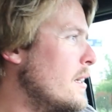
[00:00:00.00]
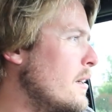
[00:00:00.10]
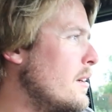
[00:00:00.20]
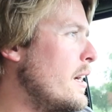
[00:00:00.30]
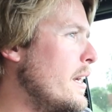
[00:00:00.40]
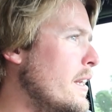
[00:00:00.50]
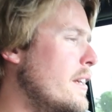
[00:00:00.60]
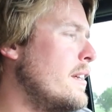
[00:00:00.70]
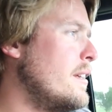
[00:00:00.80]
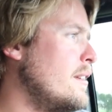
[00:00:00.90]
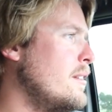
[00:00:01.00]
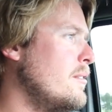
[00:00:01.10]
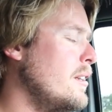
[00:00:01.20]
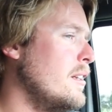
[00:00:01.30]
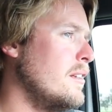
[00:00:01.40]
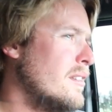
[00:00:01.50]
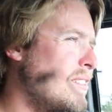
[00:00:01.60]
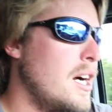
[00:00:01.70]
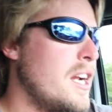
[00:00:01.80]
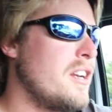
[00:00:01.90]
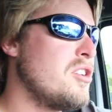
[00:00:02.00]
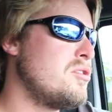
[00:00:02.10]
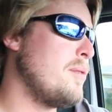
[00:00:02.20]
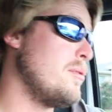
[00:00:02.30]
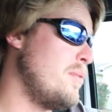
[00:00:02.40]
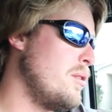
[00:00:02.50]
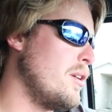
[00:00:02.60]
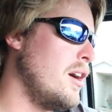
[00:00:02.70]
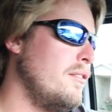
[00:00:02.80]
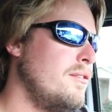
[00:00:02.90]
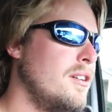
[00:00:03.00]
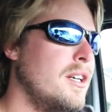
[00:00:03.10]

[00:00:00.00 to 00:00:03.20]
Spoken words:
All right, well, I'm gonna go drop the boat off.